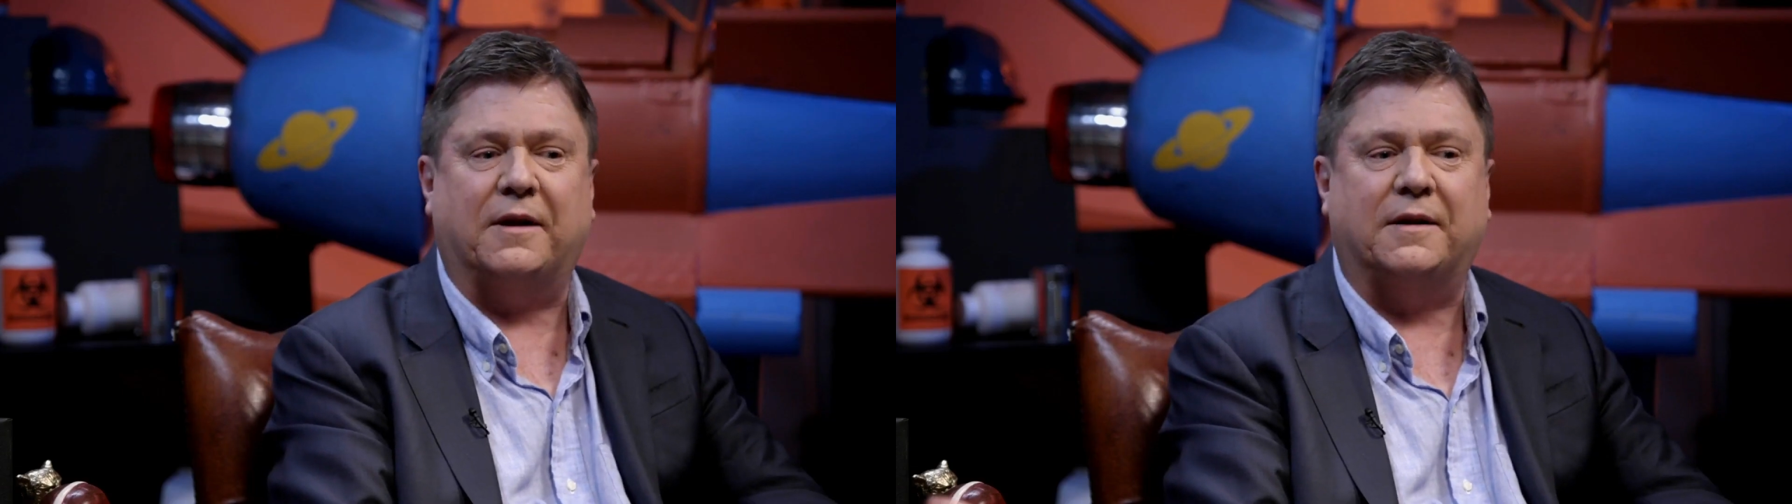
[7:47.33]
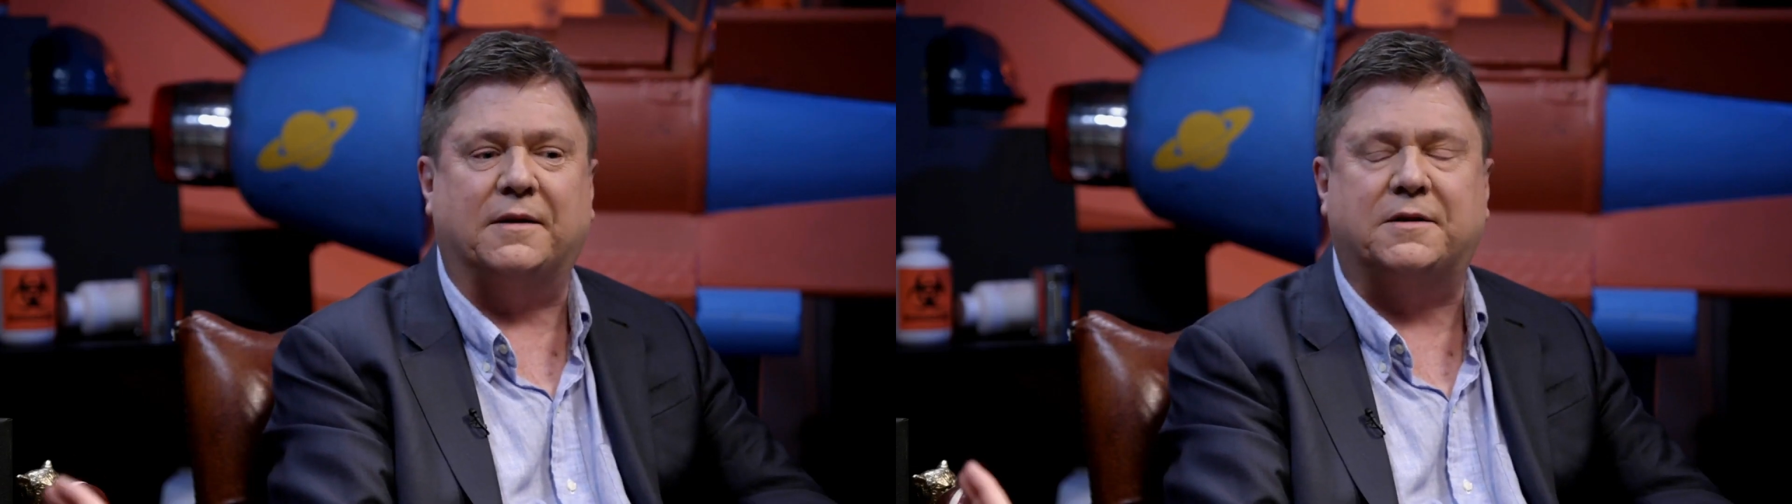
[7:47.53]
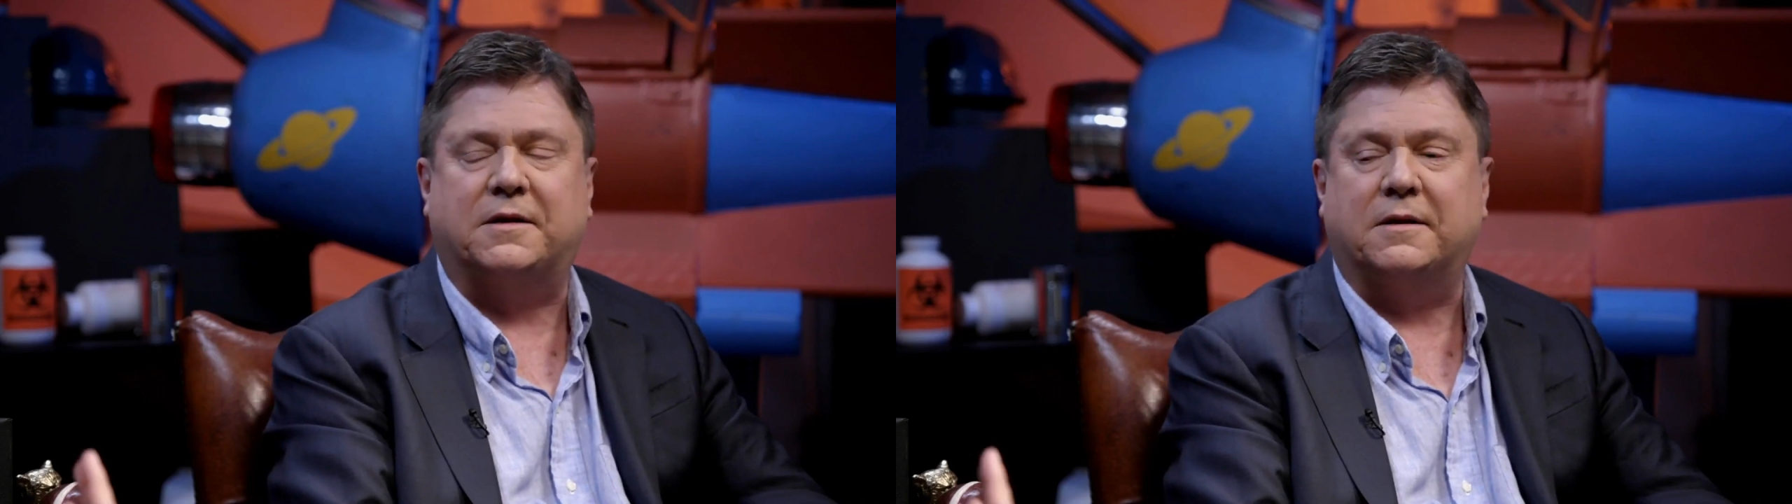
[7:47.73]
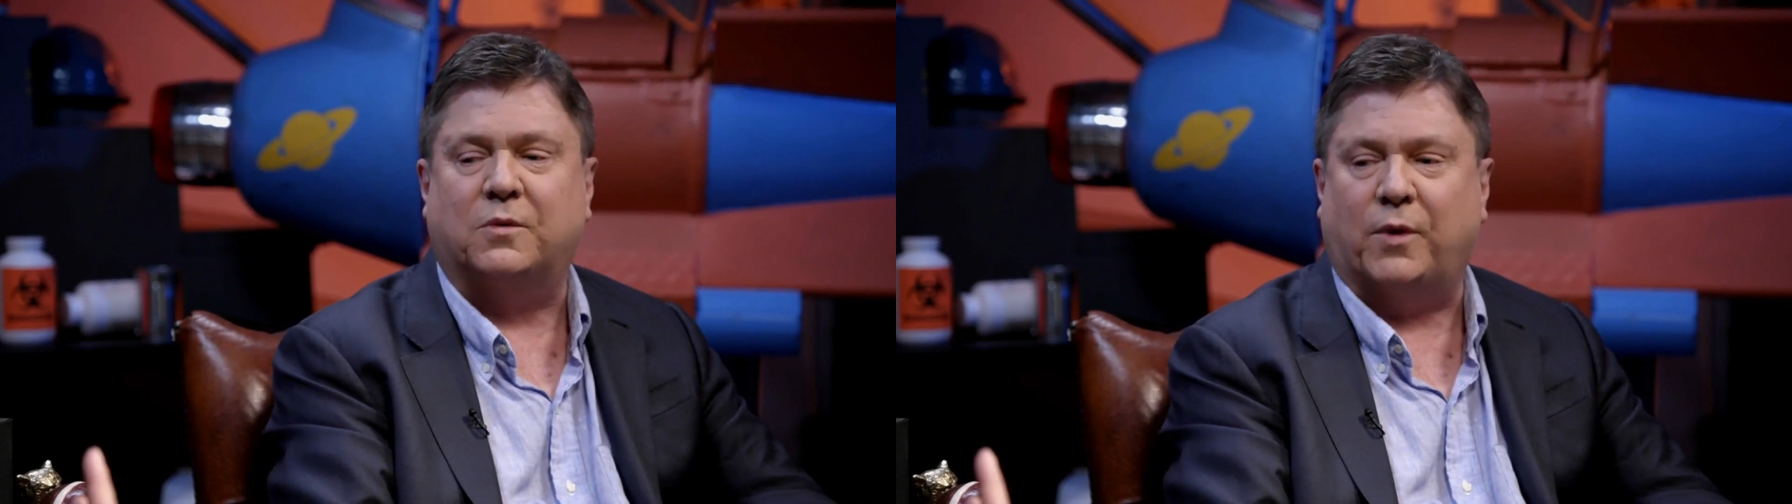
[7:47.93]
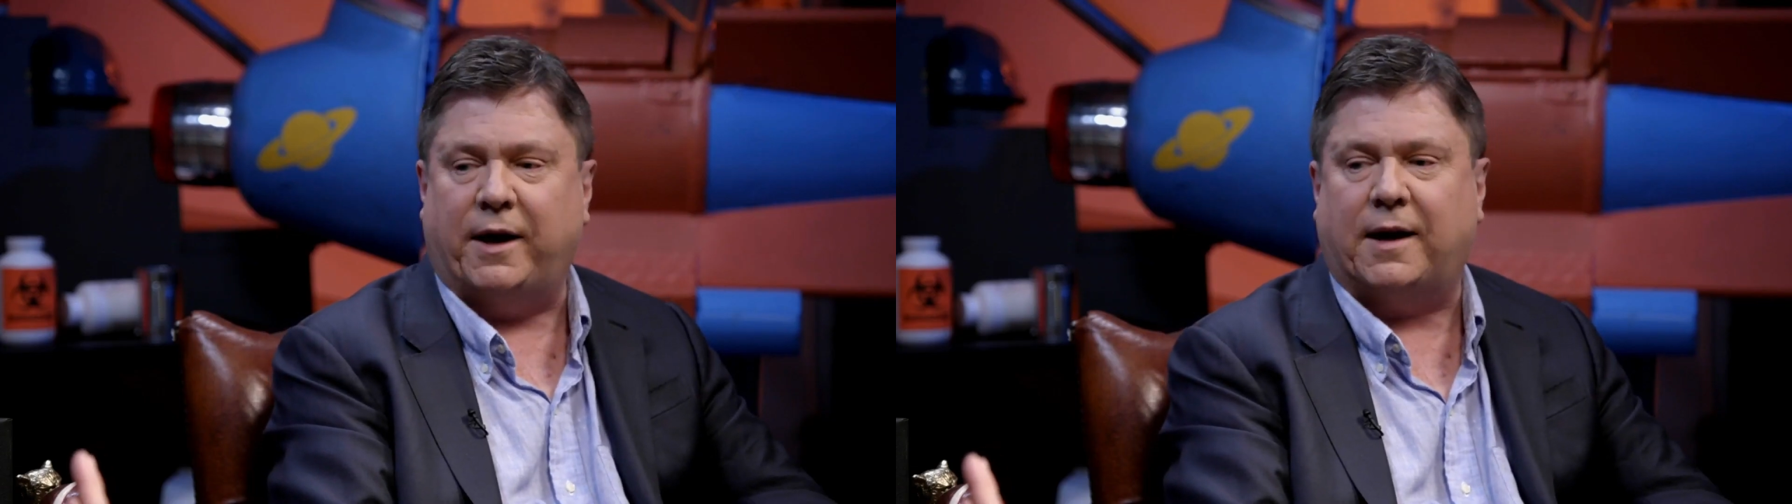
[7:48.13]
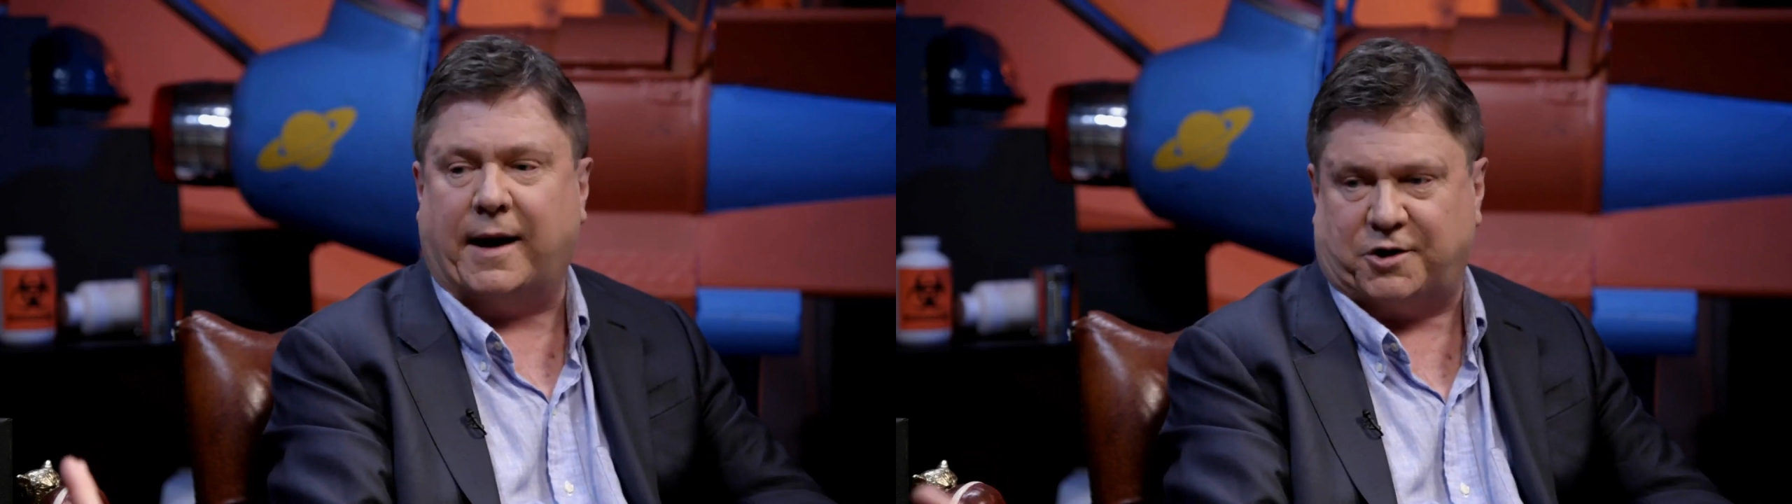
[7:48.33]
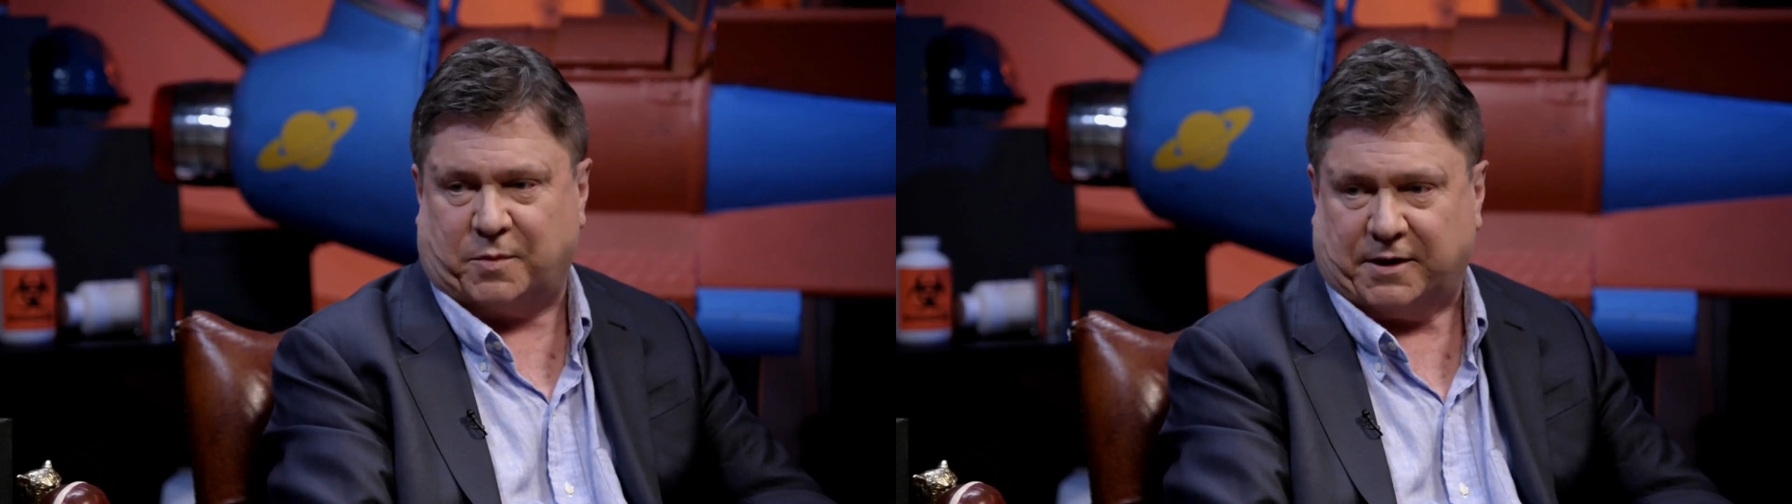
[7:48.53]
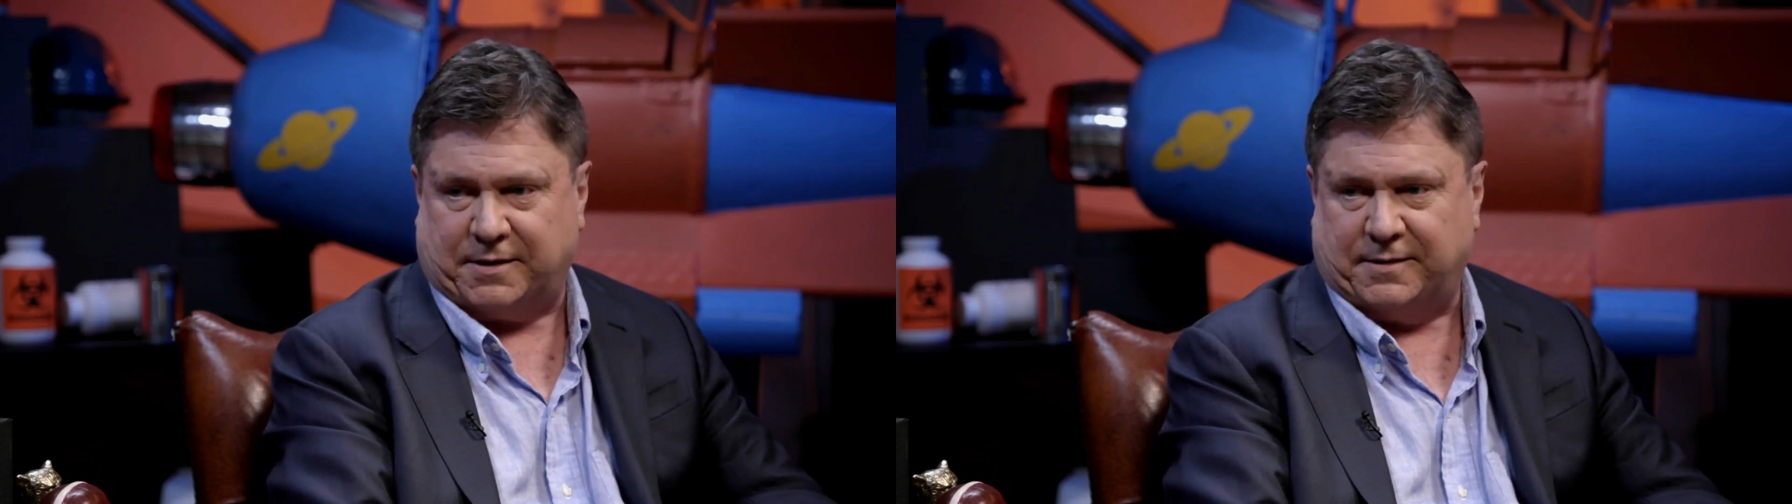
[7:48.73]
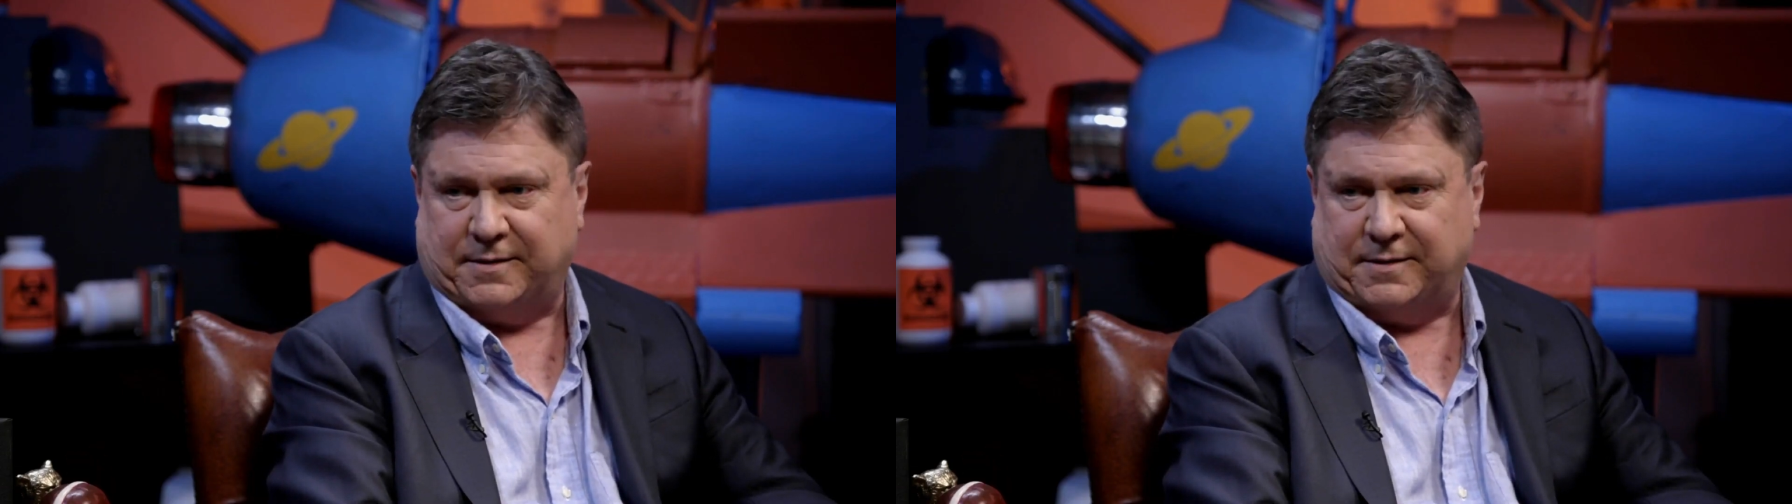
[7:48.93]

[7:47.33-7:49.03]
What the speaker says: is re-engagement,